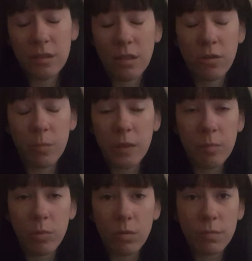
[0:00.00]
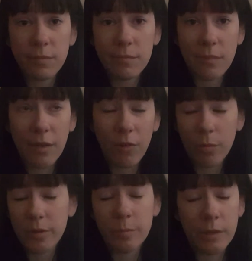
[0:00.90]
to other people. I've
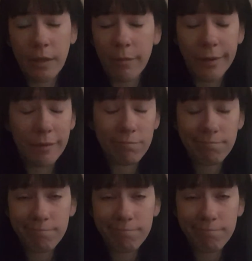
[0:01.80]
always been that way.